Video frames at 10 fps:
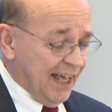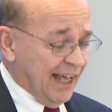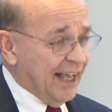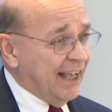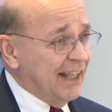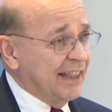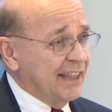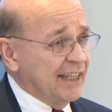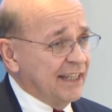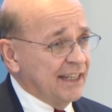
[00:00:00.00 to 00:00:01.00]

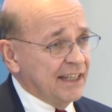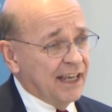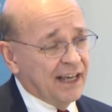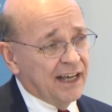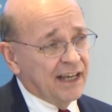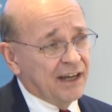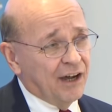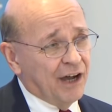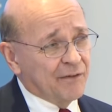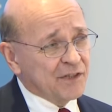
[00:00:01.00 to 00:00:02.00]
The
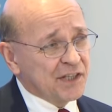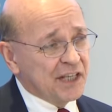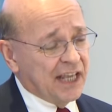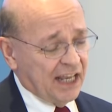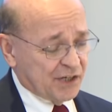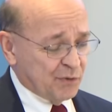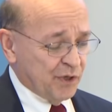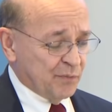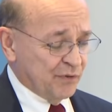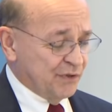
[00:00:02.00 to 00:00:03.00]
Office of the
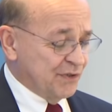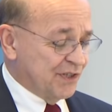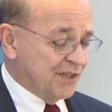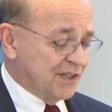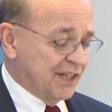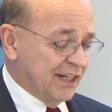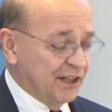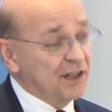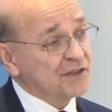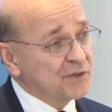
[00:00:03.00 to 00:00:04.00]
Actuary produces an
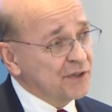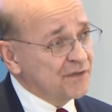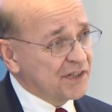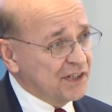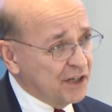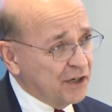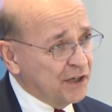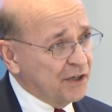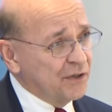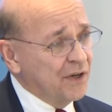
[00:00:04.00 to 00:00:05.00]
illustrative
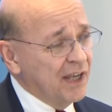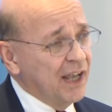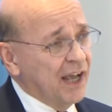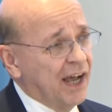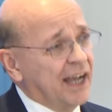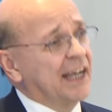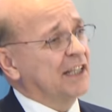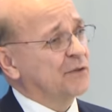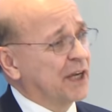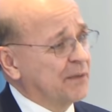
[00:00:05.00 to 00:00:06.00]
scenario. I
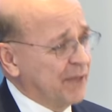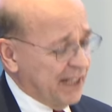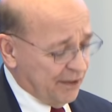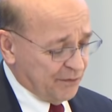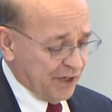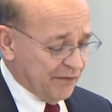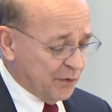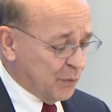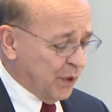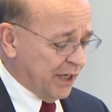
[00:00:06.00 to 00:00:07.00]
highly recommend that for
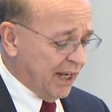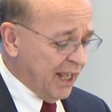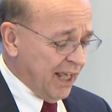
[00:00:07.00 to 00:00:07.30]
everyone.